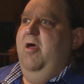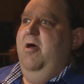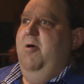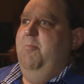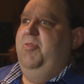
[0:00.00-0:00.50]

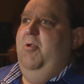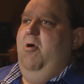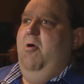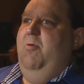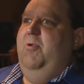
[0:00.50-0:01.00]
Um, but they're
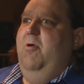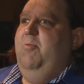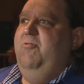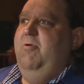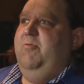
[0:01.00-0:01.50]
all they're all
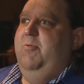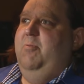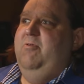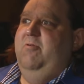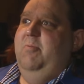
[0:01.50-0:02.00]
prescriptive.
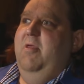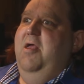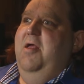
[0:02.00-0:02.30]
All prescriptive.